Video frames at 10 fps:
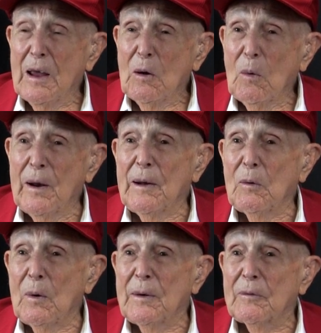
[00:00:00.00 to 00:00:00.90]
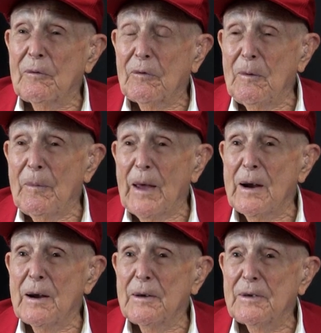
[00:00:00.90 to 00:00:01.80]
when I went from
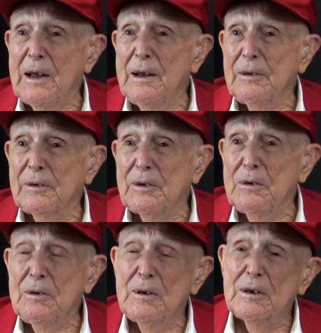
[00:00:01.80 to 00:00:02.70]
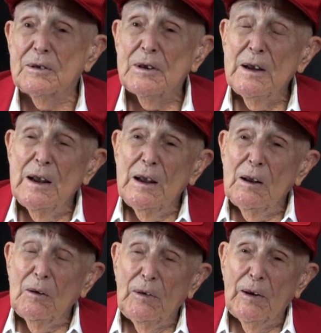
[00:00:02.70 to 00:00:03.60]
there down to
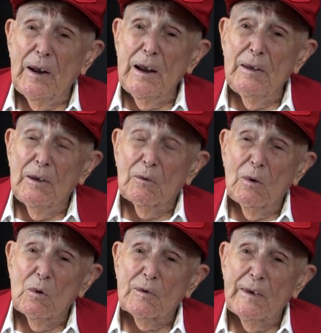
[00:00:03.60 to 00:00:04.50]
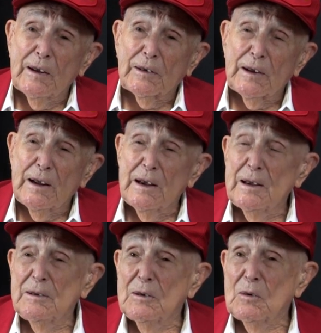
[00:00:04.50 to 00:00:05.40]
the day that Roosevelt
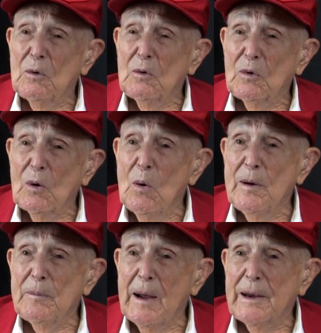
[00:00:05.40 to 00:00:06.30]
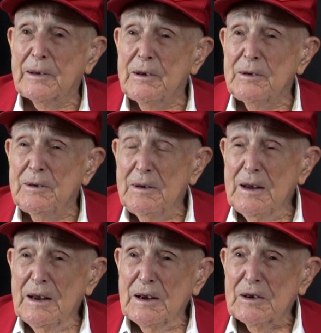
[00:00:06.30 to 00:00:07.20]
died, I was going back to
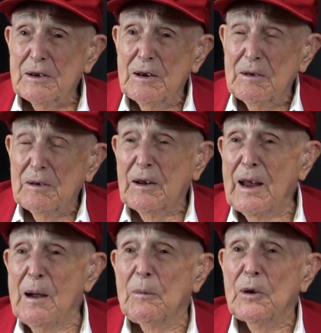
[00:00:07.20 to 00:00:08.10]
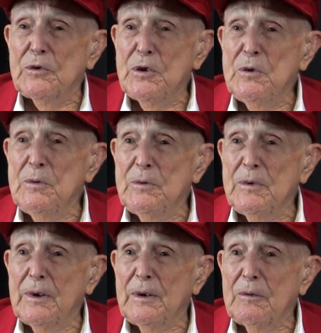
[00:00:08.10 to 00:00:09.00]
Camp
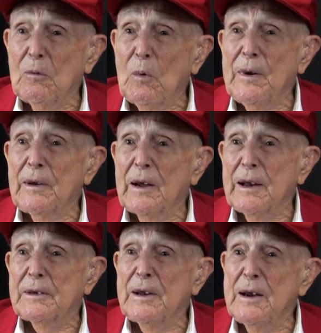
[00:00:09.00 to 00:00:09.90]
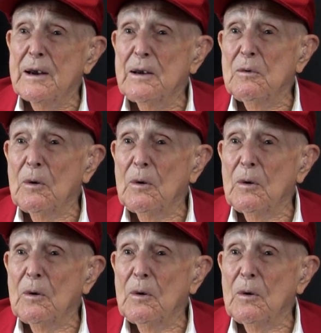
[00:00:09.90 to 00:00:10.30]
Lejeune, and when I got there,